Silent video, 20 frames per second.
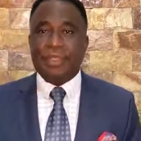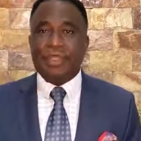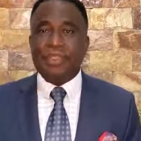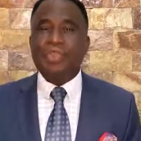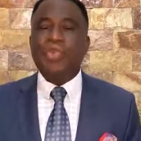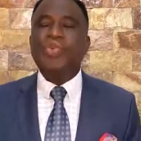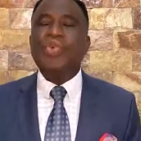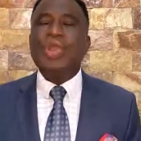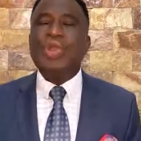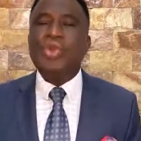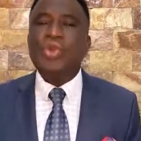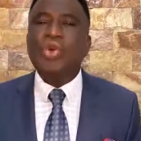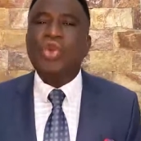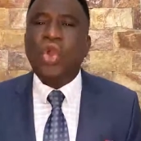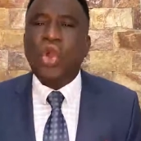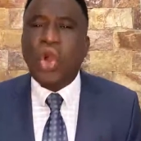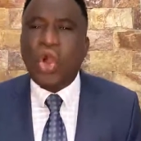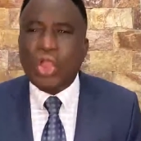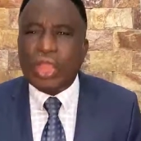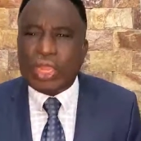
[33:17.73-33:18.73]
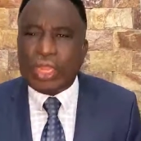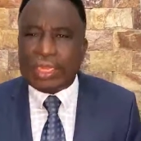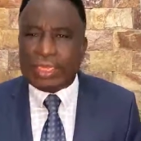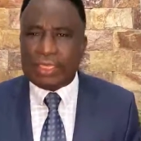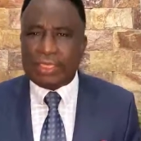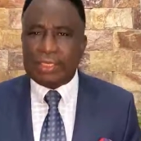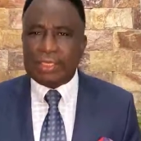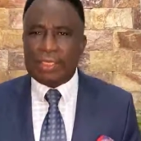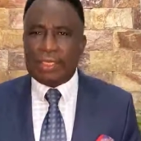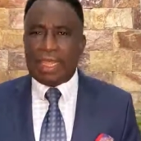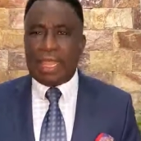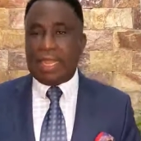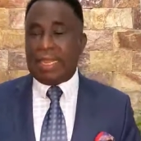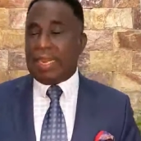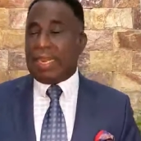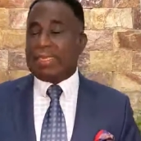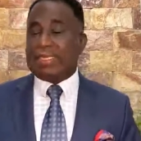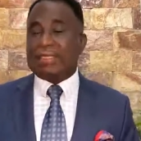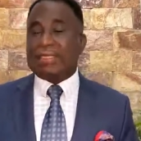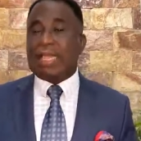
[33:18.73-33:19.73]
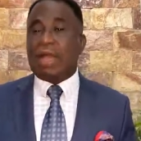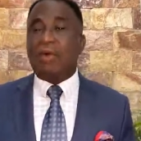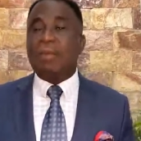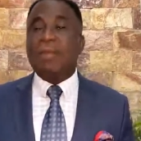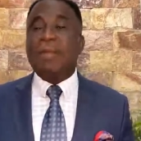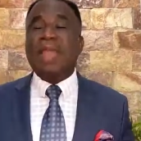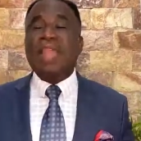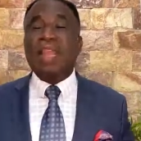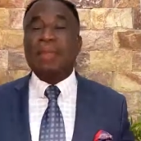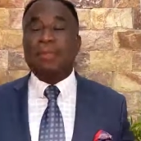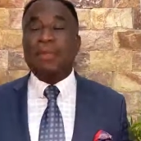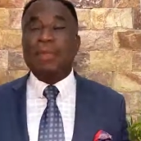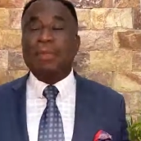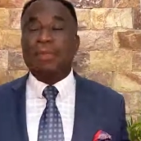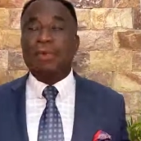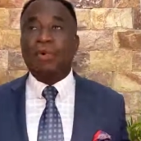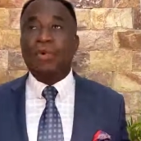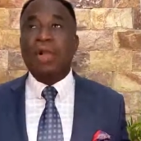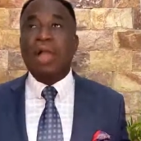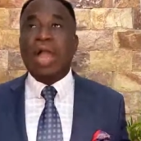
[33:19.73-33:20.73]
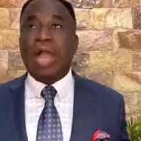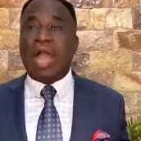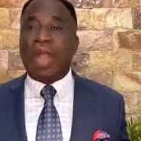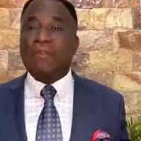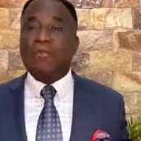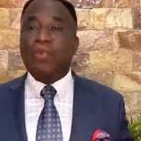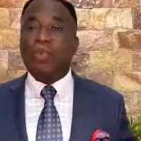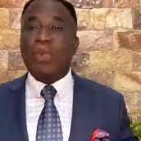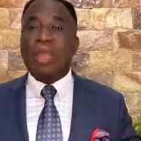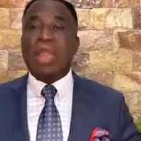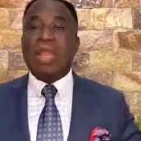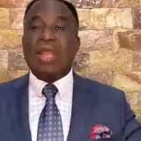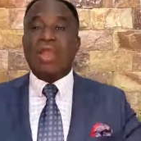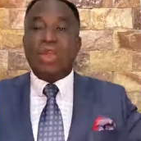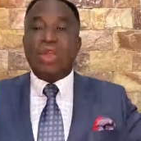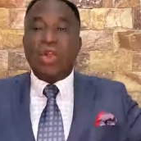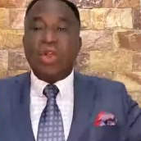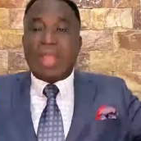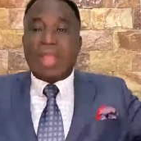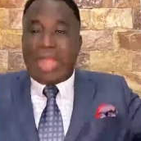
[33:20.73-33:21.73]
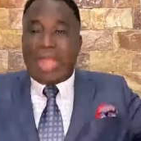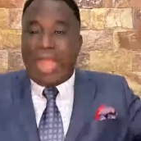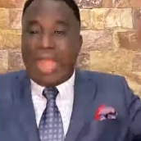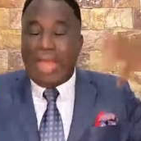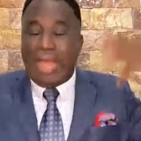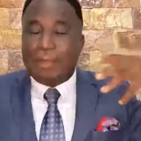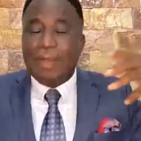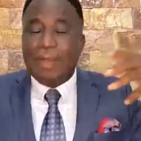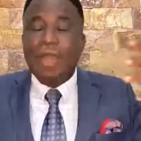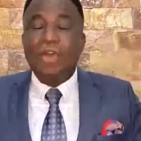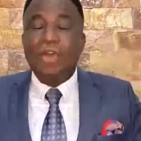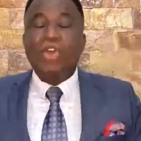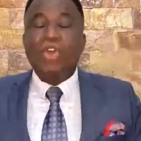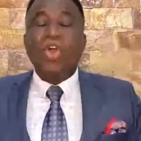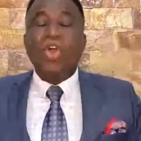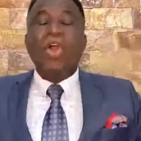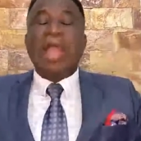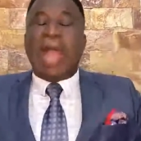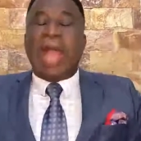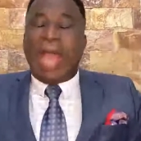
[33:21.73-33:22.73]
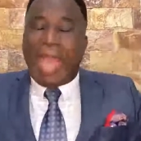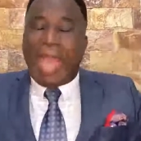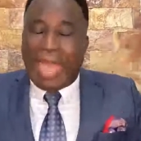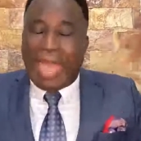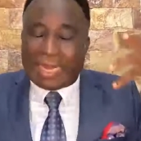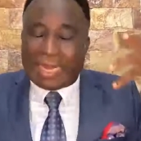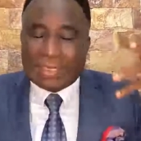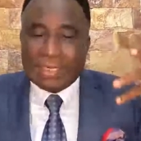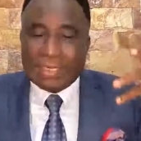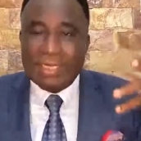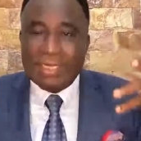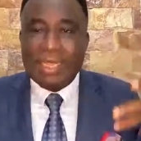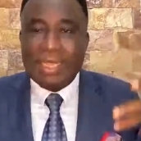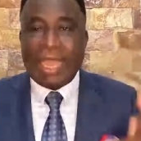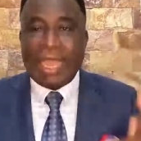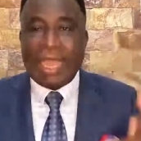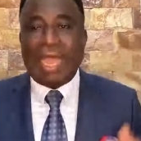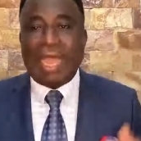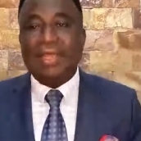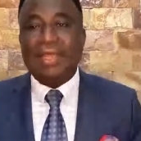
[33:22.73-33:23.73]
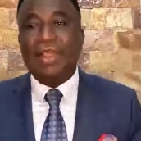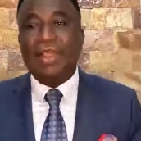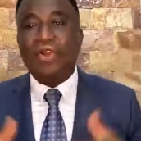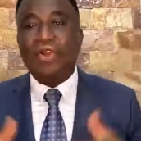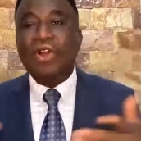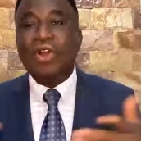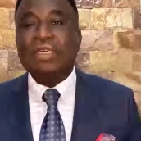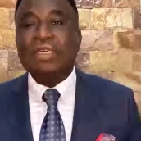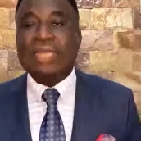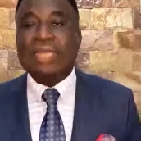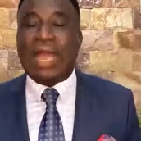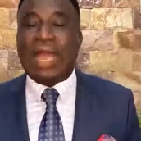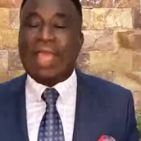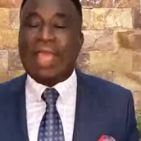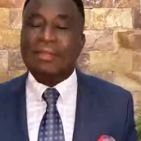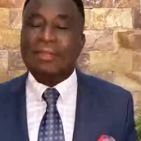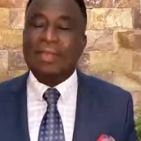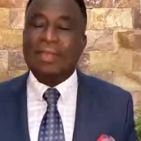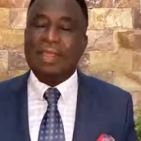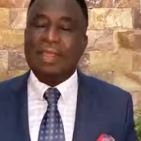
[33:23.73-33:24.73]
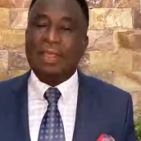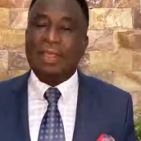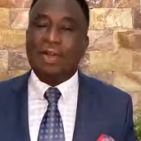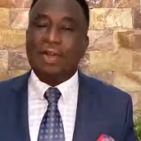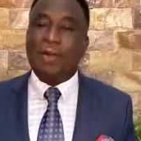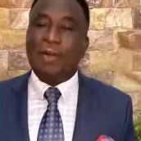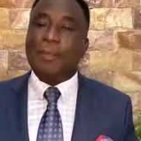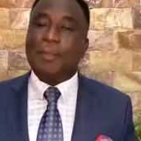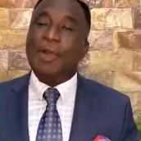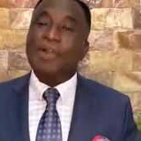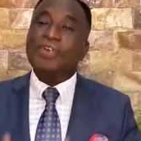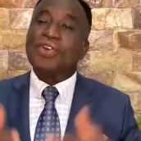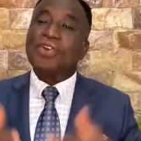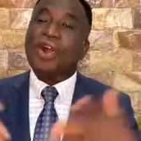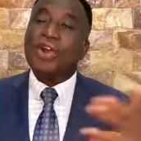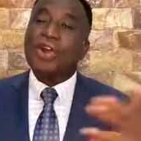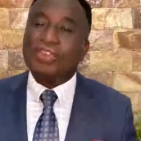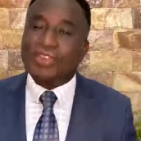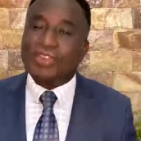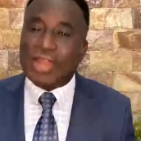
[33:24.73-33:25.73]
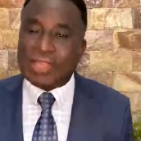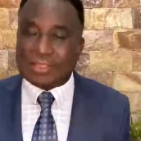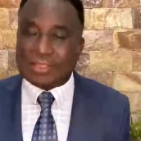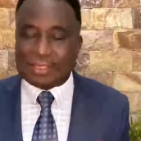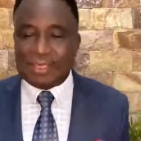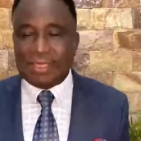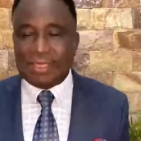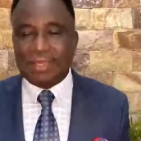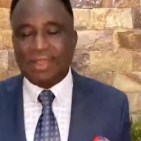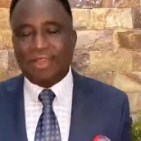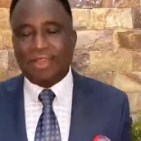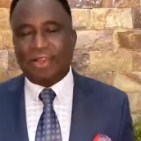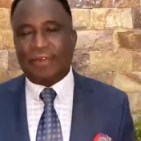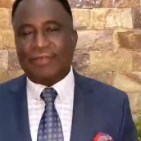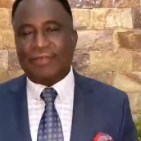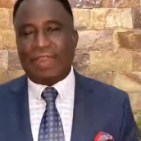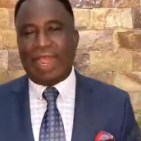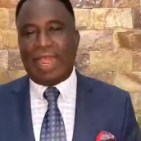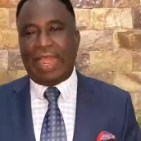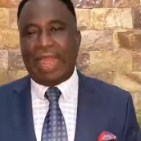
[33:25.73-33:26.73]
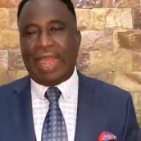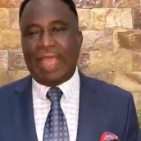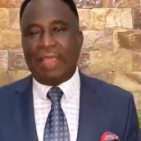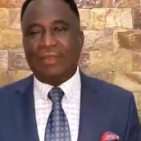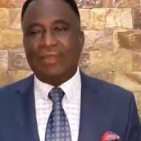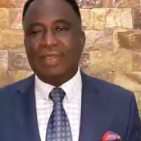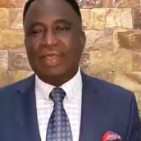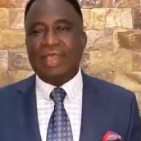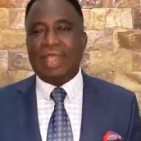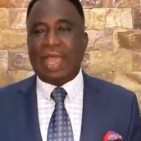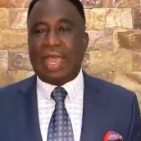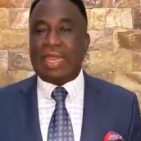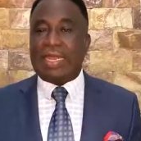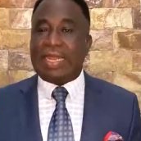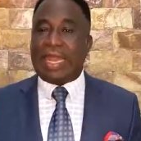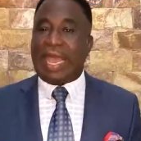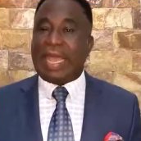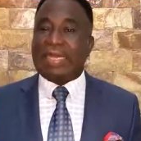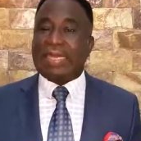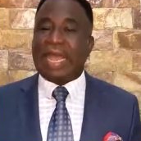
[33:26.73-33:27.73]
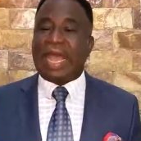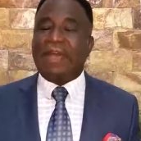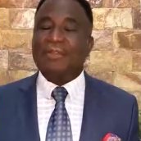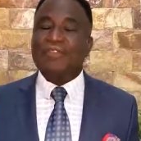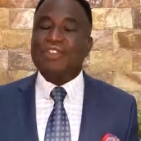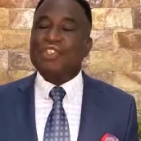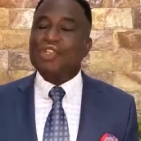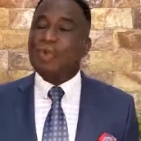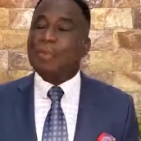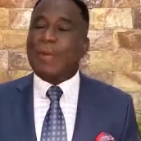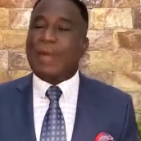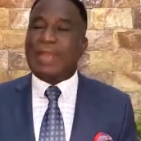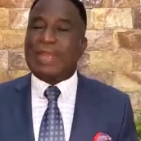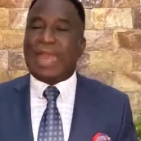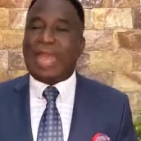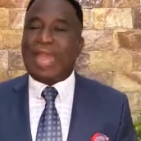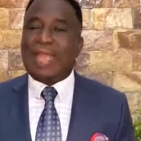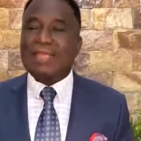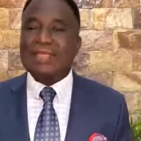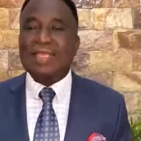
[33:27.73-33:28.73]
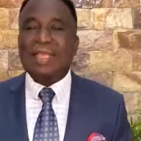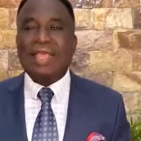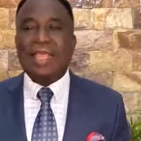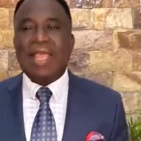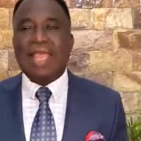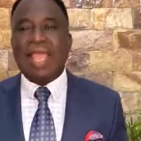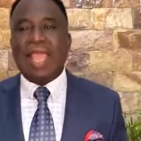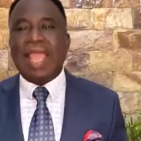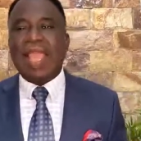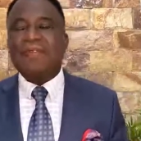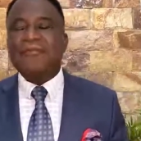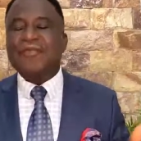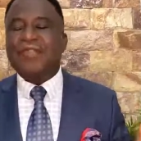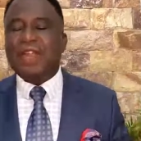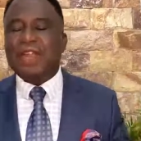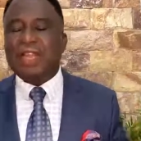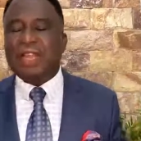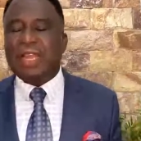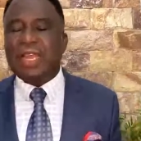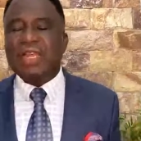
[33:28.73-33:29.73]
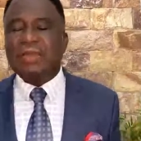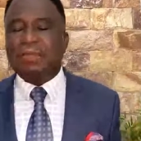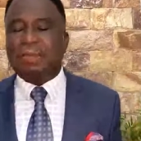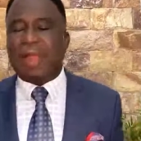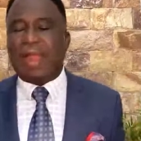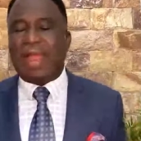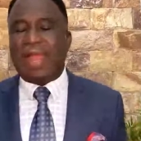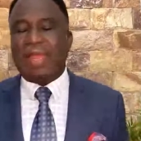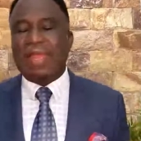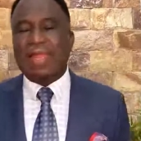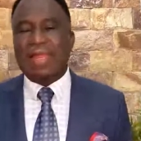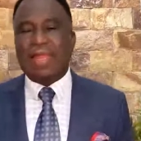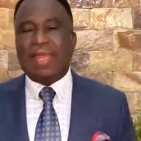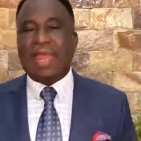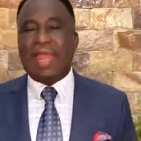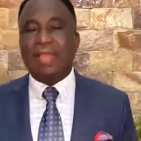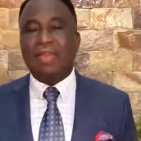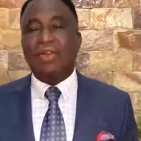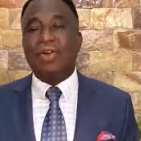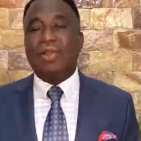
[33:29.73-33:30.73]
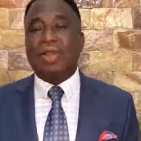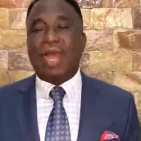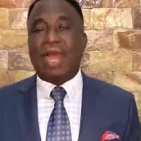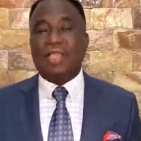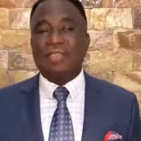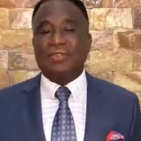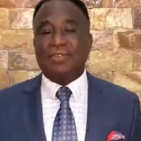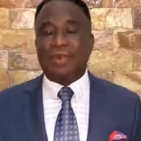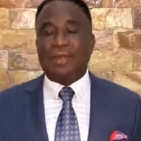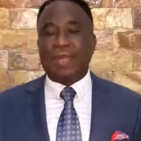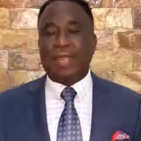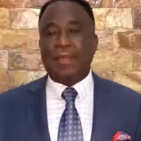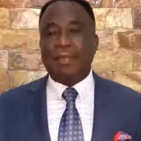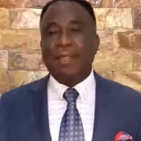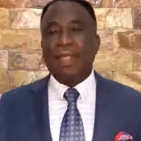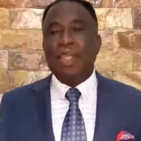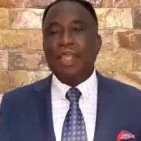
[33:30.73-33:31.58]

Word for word: You will look ugly, and that is how many people have wear wrong cap, wrong hat at the wrong time, upon wrong dressing of their life, and that have jeopardized every great plan that God has for them.